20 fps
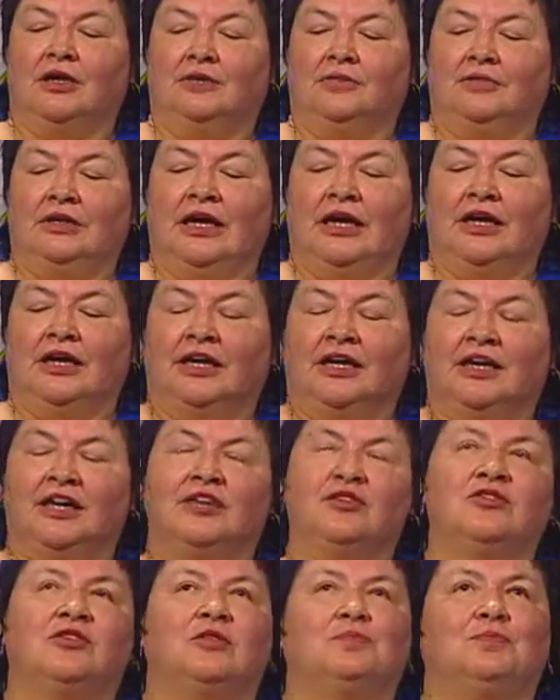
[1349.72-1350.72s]
yeah, I
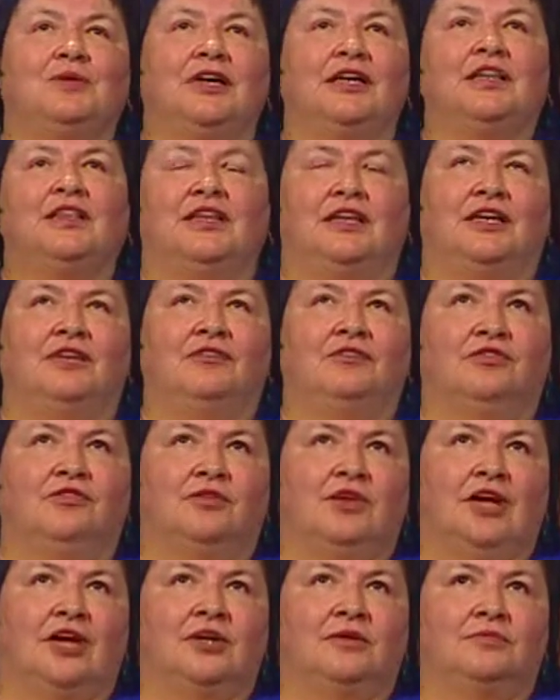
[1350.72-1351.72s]
guess the big thing,
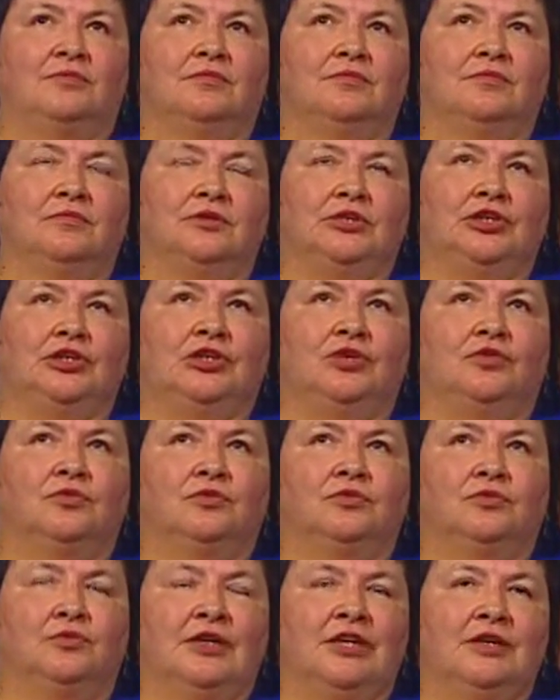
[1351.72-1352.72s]
um, you know,
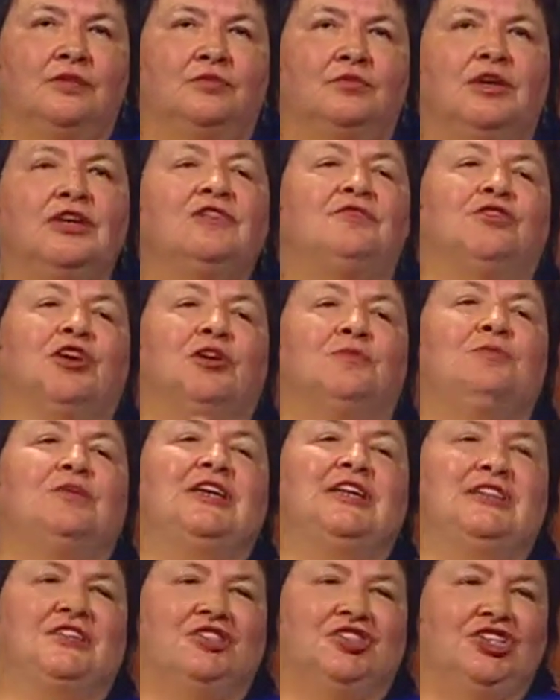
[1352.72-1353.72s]
one of one of our
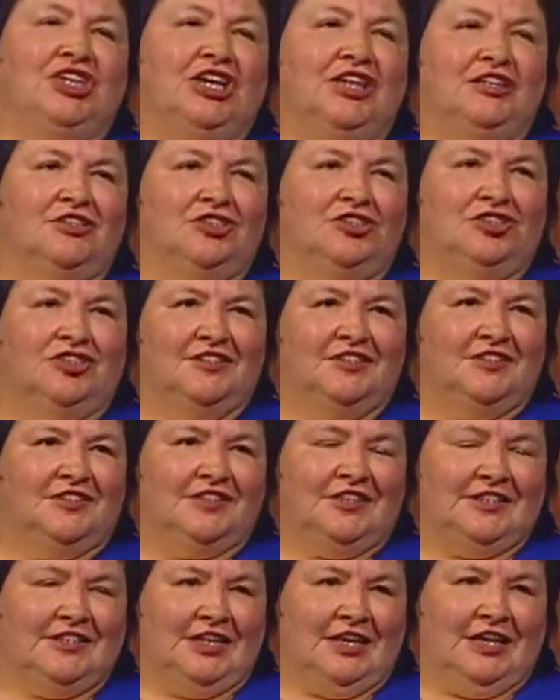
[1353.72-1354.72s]
biggest
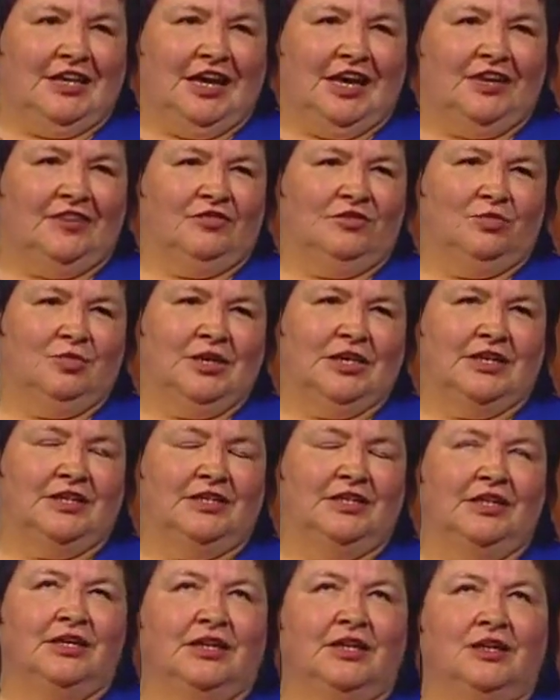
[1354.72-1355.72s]
challenges uh, has
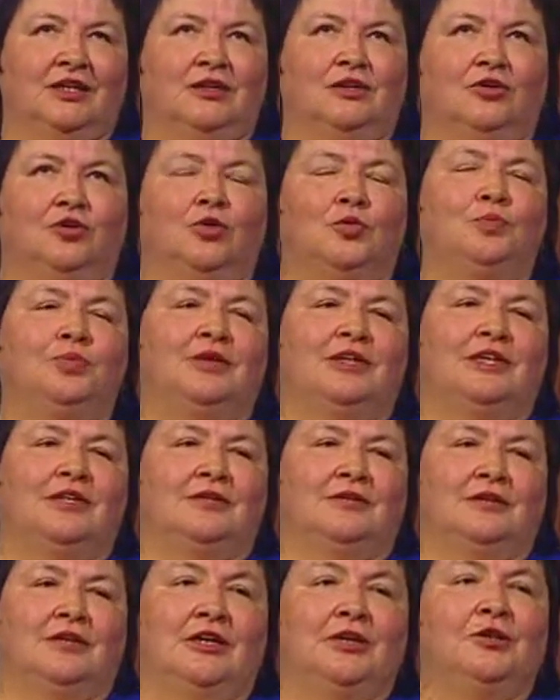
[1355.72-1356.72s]
been
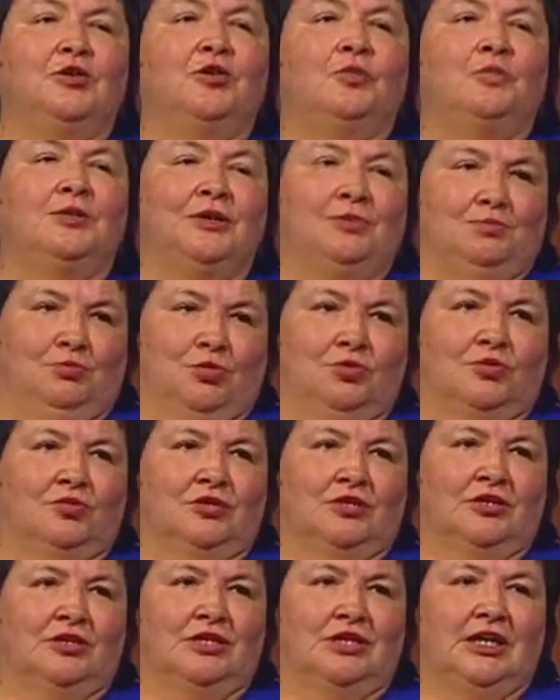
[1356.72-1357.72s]
open an open
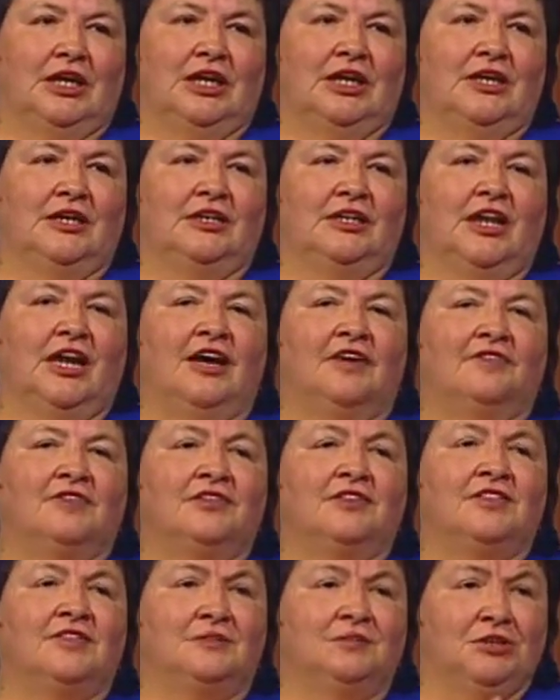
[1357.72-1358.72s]
board and
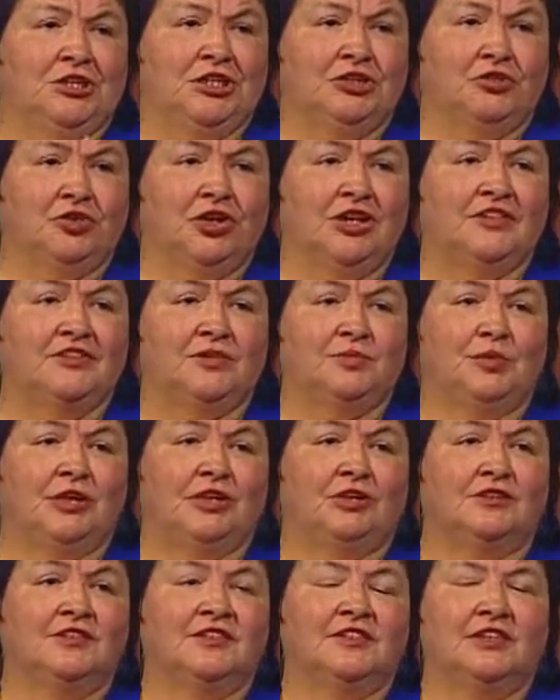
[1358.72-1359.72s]
having some
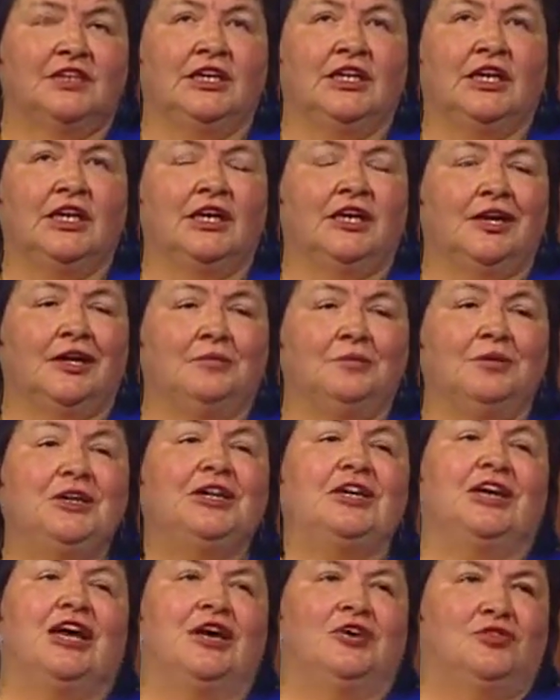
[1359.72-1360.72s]
transparency and being
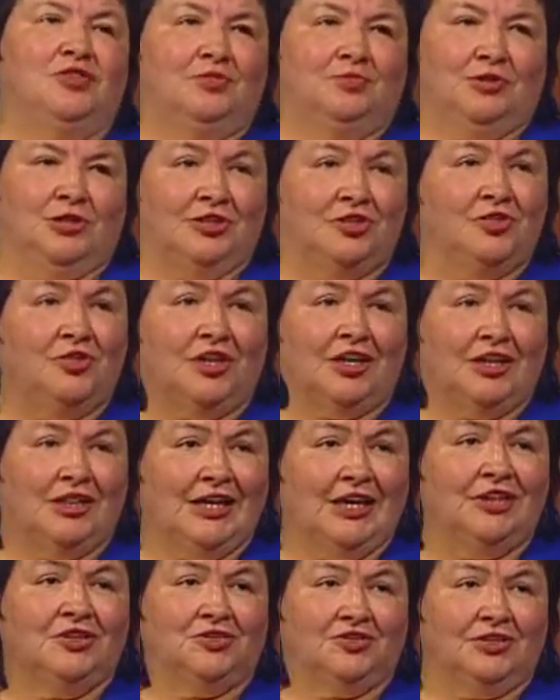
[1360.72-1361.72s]
accountable to our
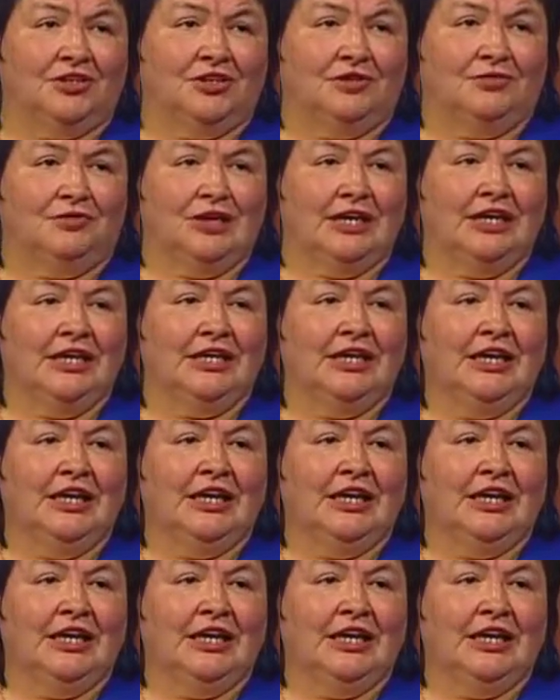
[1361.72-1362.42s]
electoral right i mean